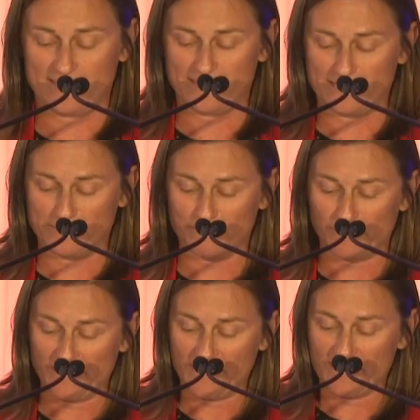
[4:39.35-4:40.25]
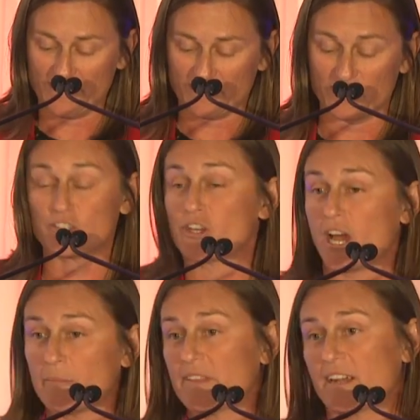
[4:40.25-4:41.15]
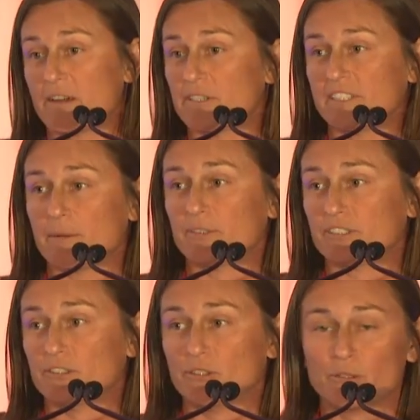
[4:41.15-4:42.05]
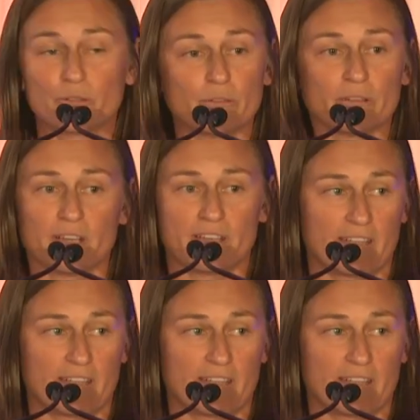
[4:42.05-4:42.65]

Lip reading: The job that I was able to do,